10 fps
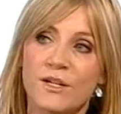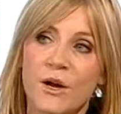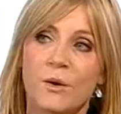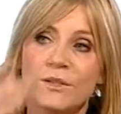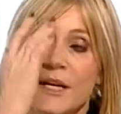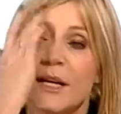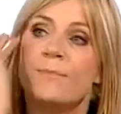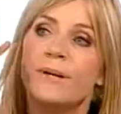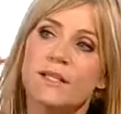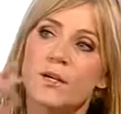told.
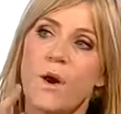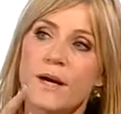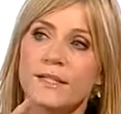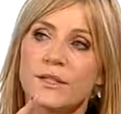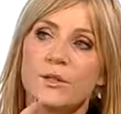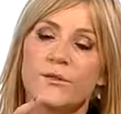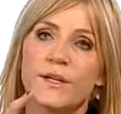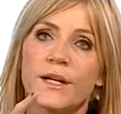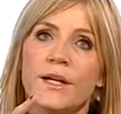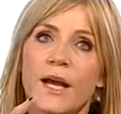But it's quite a sort
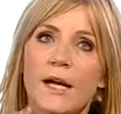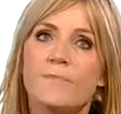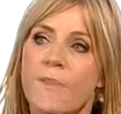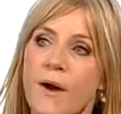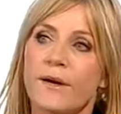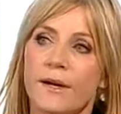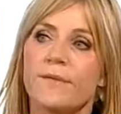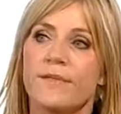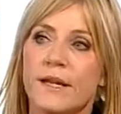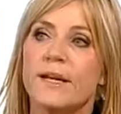of an
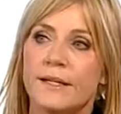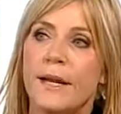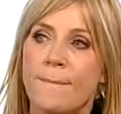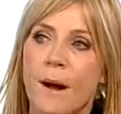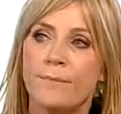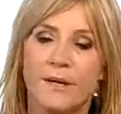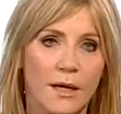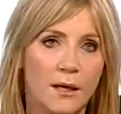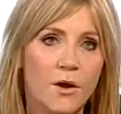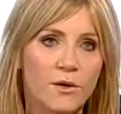American thing, isn't it? Mumbling.
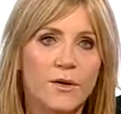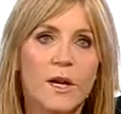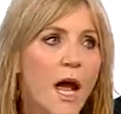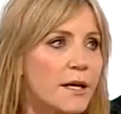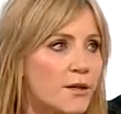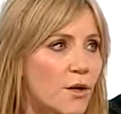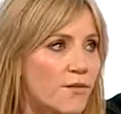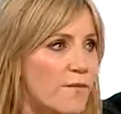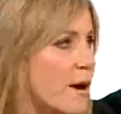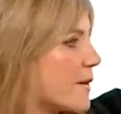A lot of
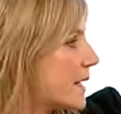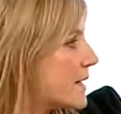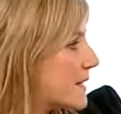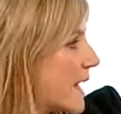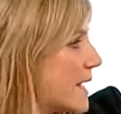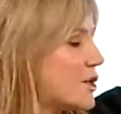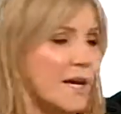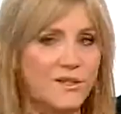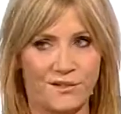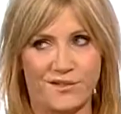American stage
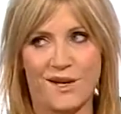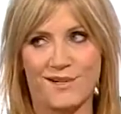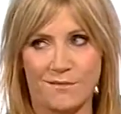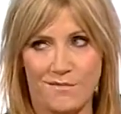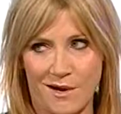actors tend to